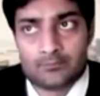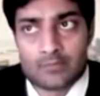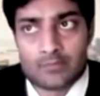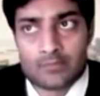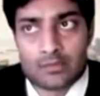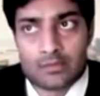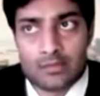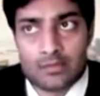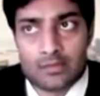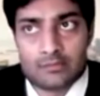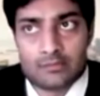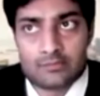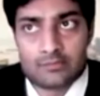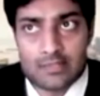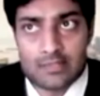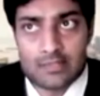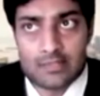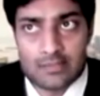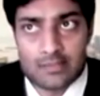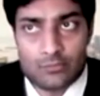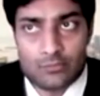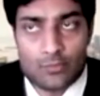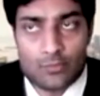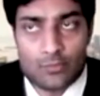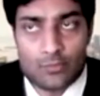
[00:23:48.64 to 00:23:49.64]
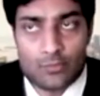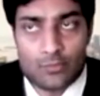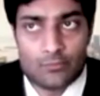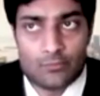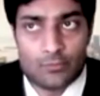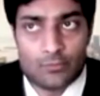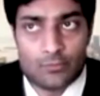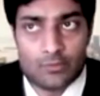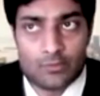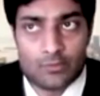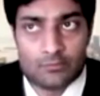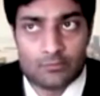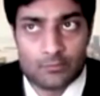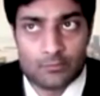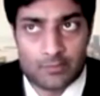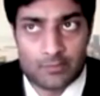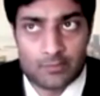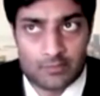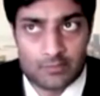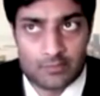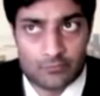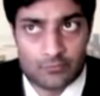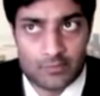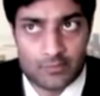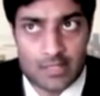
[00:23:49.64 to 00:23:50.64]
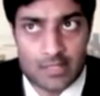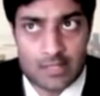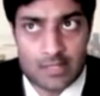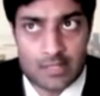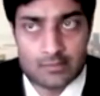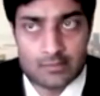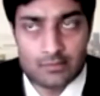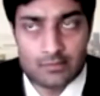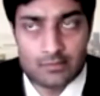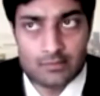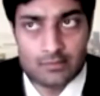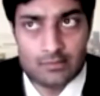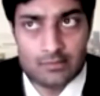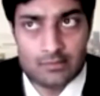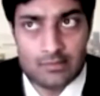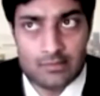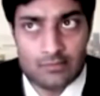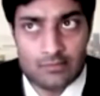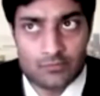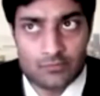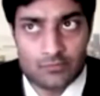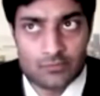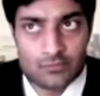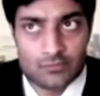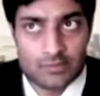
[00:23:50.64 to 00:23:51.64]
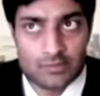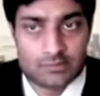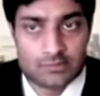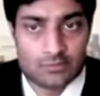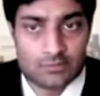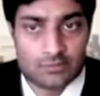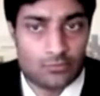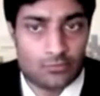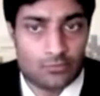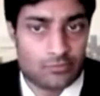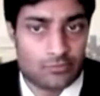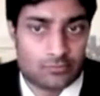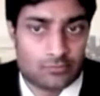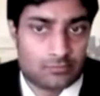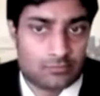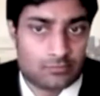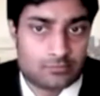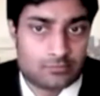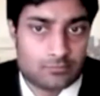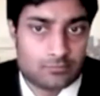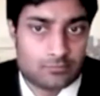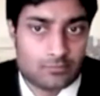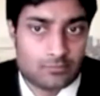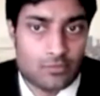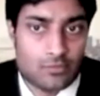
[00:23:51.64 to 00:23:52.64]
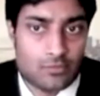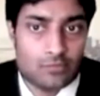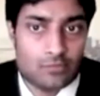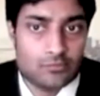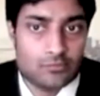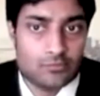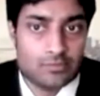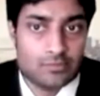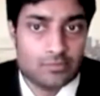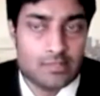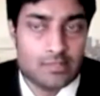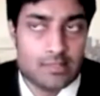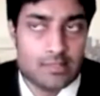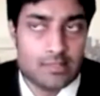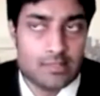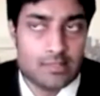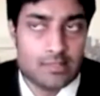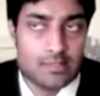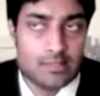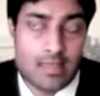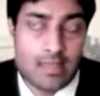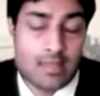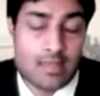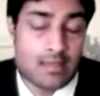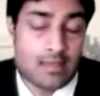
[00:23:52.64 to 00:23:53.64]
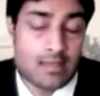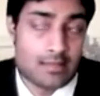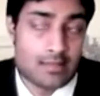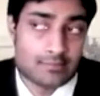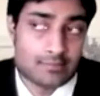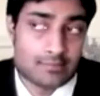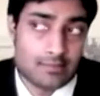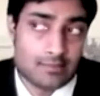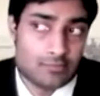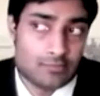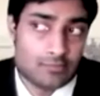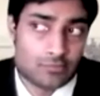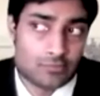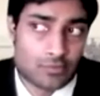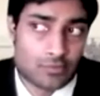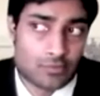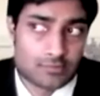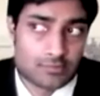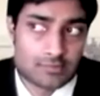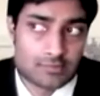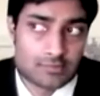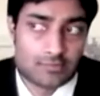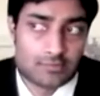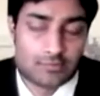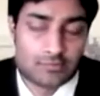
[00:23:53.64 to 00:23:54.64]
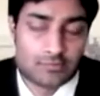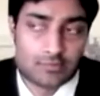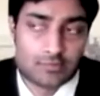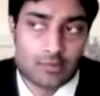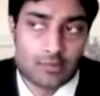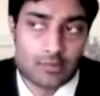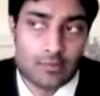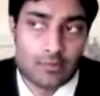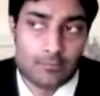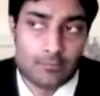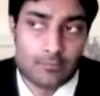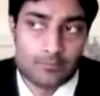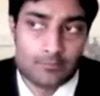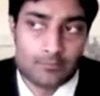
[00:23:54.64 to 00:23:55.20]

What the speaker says: second wave, we weren't prepared for that. The infrastructure was obviously, and I think it's not just an